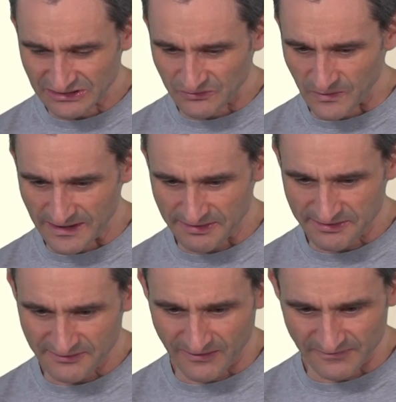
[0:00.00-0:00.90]

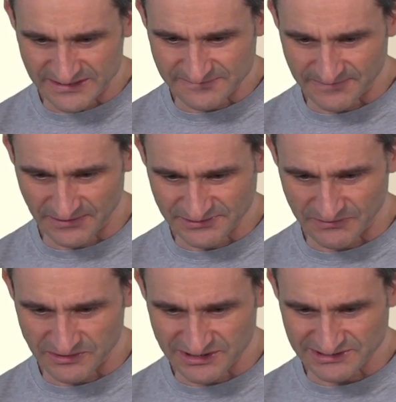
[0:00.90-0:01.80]
with all these fields
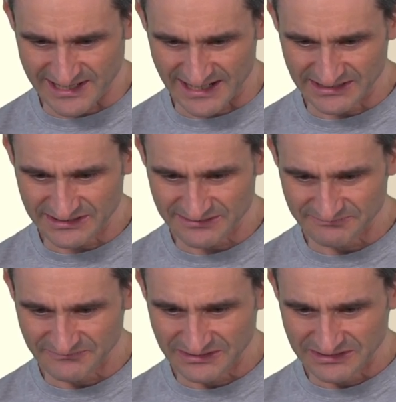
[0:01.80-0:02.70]
that we just added.
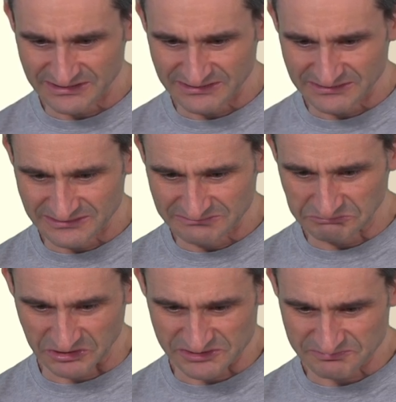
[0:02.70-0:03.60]

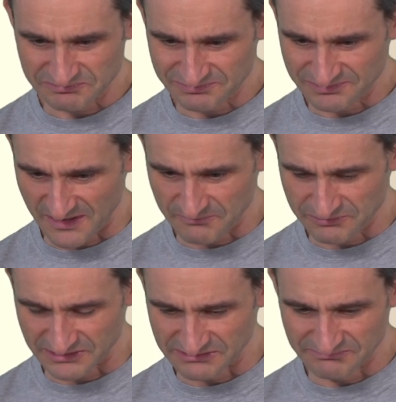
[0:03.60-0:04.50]
Looks
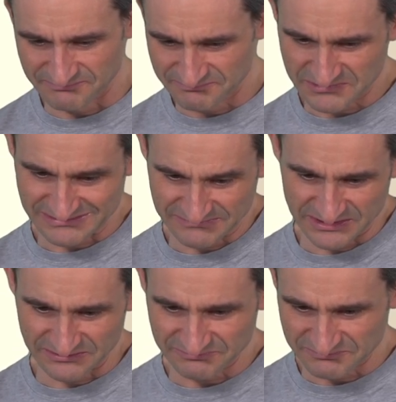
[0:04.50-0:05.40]
pretty,
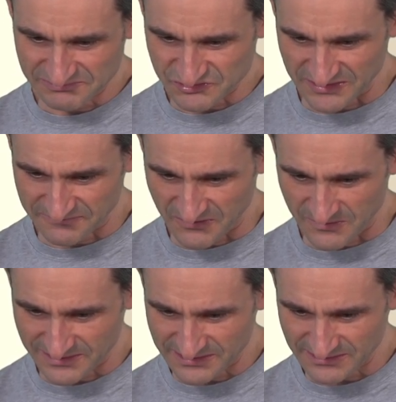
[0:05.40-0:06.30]

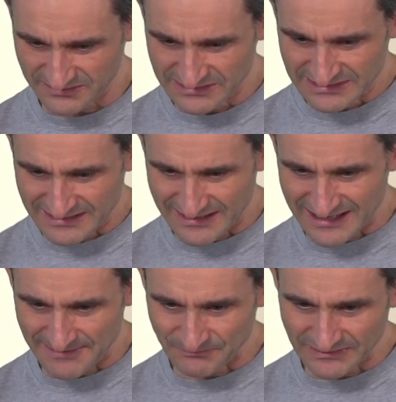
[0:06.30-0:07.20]
straightforward here.
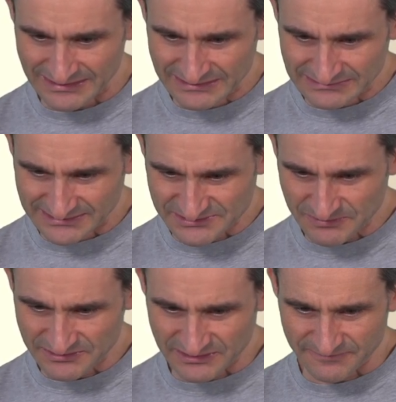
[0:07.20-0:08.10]
Mm-hmm. Let's
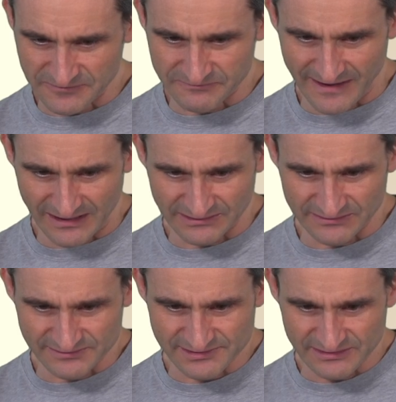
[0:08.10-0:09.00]
put in a few
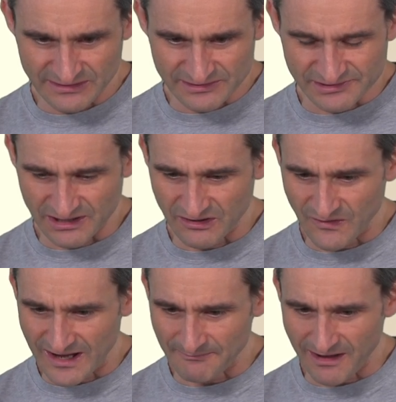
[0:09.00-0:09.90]
values. So
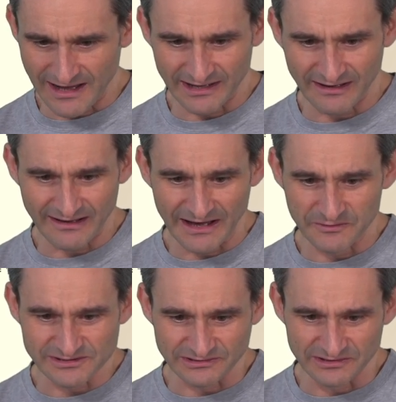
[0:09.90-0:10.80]
I
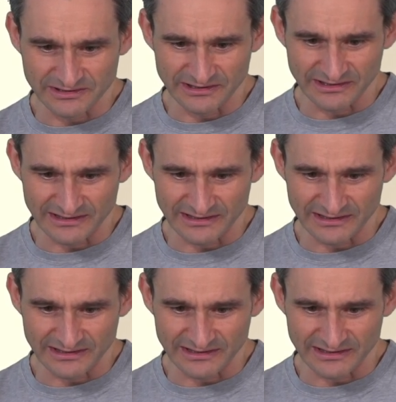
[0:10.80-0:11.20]
was looking